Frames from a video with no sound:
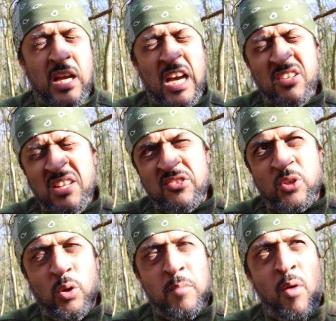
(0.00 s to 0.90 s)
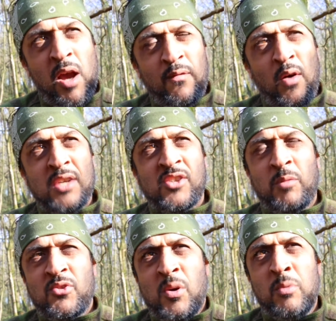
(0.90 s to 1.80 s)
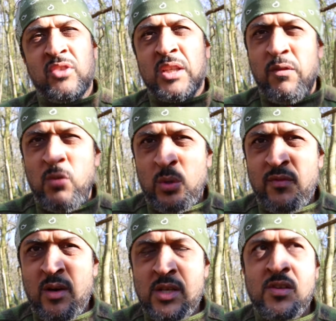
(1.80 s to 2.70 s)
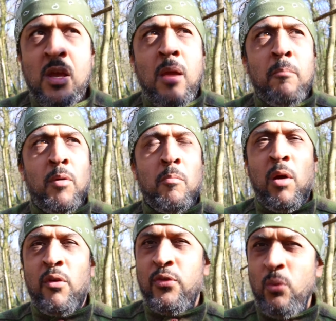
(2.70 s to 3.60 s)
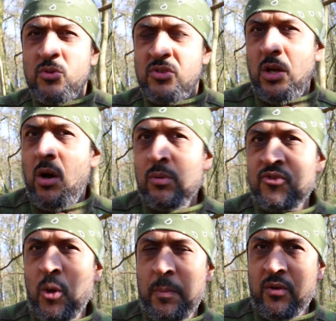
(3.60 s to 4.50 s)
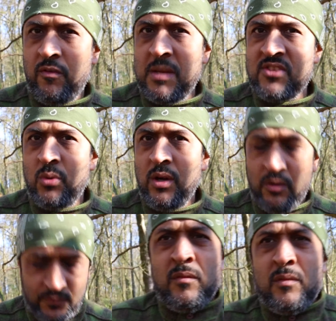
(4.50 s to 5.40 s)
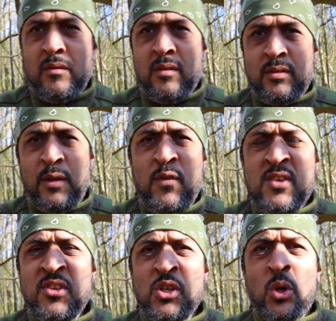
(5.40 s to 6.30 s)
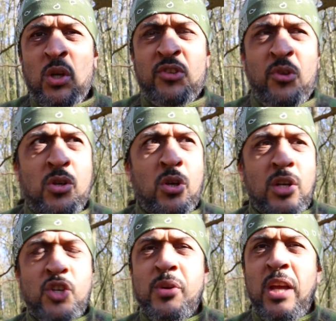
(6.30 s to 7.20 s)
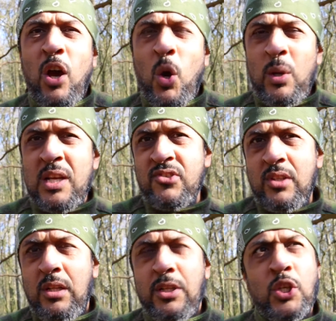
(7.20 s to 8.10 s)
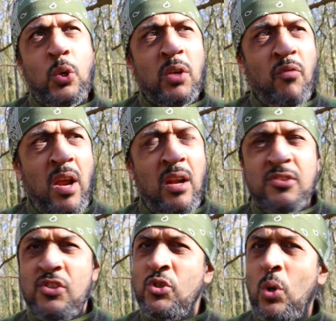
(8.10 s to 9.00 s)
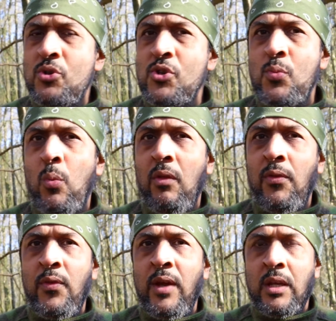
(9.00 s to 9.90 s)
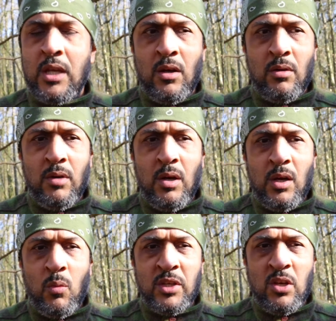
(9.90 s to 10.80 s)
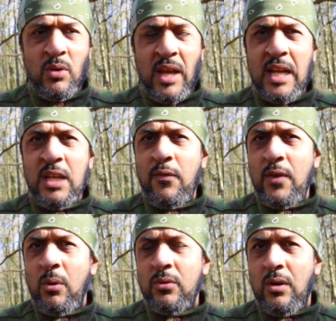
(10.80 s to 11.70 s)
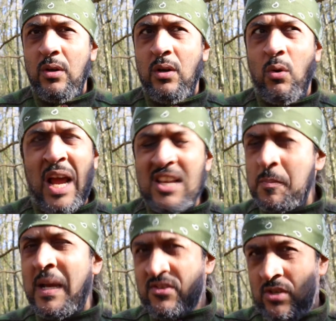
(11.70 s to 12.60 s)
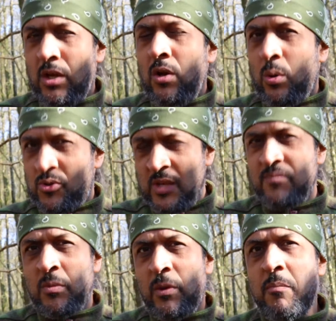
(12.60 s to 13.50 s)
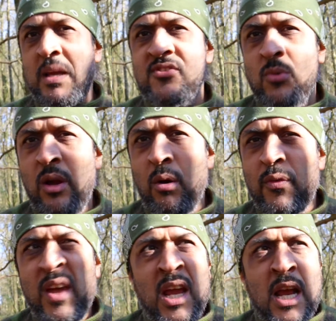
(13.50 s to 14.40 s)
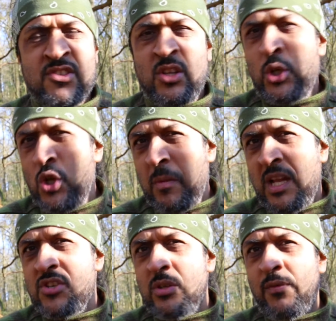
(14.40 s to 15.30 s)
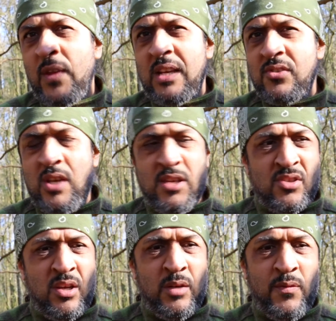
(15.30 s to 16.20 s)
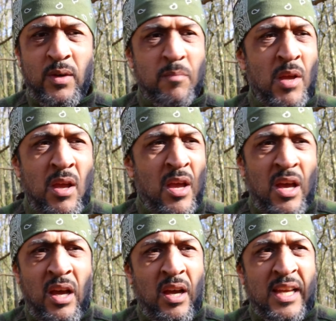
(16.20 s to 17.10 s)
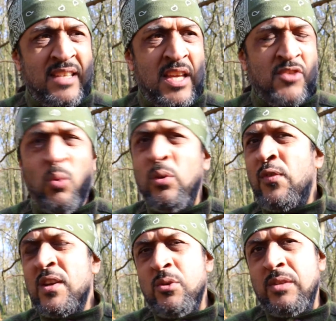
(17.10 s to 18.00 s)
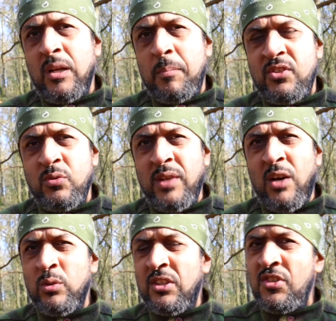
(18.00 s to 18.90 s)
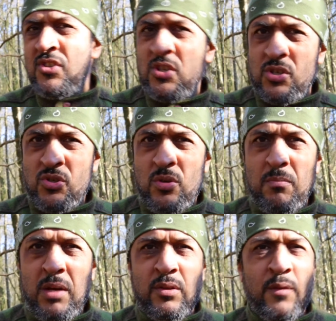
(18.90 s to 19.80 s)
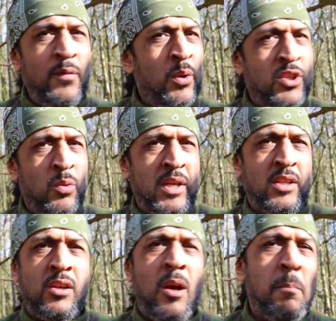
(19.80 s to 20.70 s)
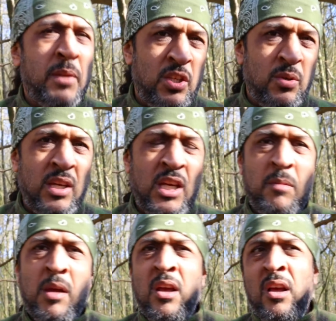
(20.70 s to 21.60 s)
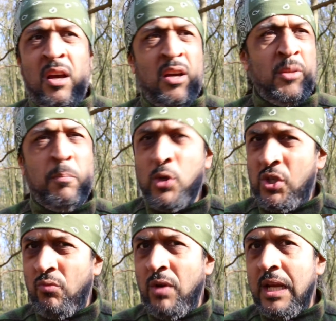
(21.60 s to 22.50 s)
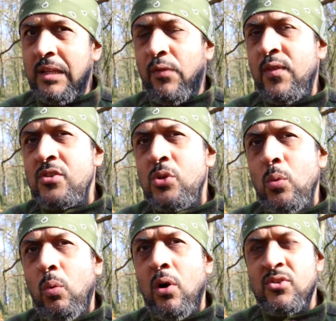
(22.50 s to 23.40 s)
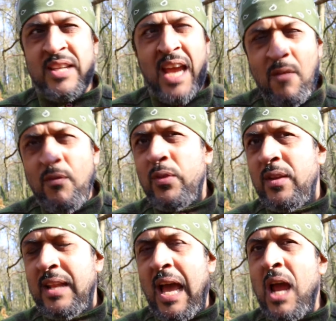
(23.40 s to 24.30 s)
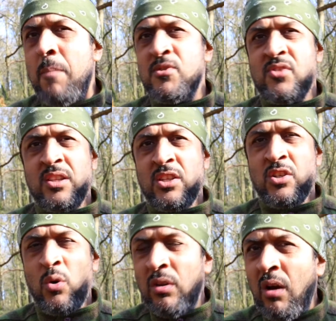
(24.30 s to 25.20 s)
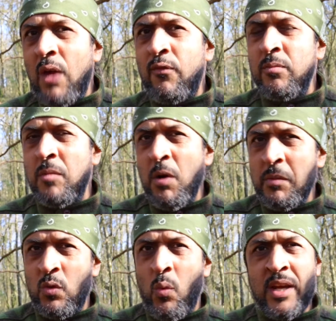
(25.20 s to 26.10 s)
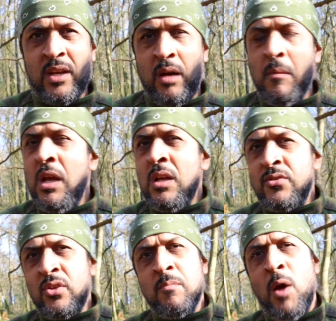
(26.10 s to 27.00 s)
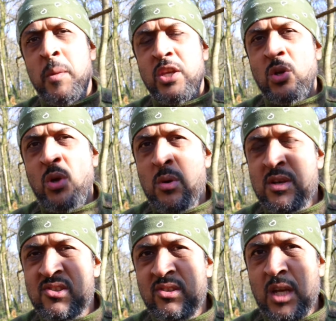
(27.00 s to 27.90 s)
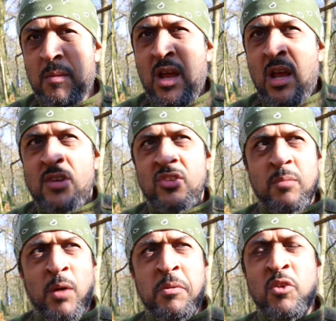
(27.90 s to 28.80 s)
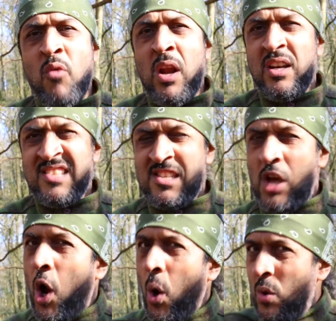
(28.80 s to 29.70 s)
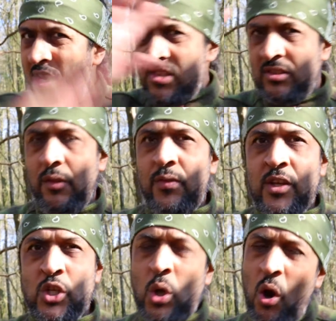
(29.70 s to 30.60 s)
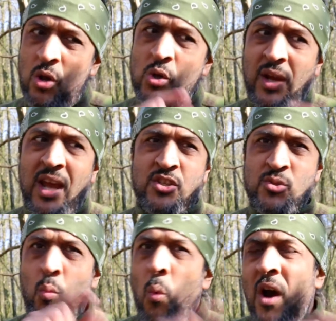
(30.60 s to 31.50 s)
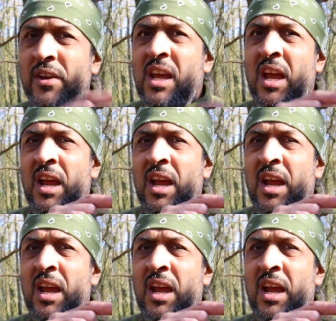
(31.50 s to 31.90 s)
I don't like to call it my advice. I'm not someone to give you advice, but my thoughts on the whole topic of mental health. The first thing you've got to do, you've got to treat it holistically. You've got to realize it's not just one thing. You know, uh, when you look at any field uh, aspect or symptom of mental health. It's an accumulation of things. It's kind of um, uh, it's, it's, all the things you've done up until now, the decisions you made, the food you eat, the company you keep, uh, the books you read, the things you watch, and everything that happens in your life from the moment you wake up to the moment you go to sleep. And so the moment you realize it's a holistic thing, you can't look at just one